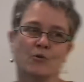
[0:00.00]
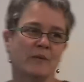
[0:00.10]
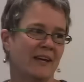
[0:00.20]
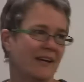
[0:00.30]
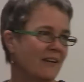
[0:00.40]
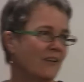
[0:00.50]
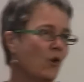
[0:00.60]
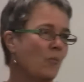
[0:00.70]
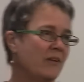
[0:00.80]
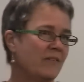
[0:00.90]
all be getting a
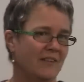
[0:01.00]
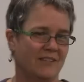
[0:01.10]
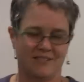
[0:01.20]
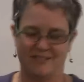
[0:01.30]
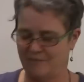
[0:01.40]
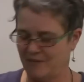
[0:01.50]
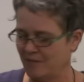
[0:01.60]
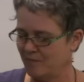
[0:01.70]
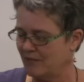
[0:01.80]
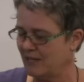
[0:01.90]
copy of this
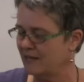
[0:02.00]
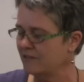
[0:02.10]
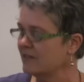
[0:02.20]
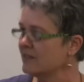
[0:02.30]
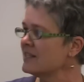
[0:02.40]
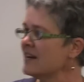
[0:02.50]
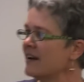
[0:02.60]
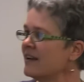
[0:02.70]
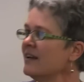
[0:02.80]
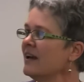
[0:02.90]
later in the day.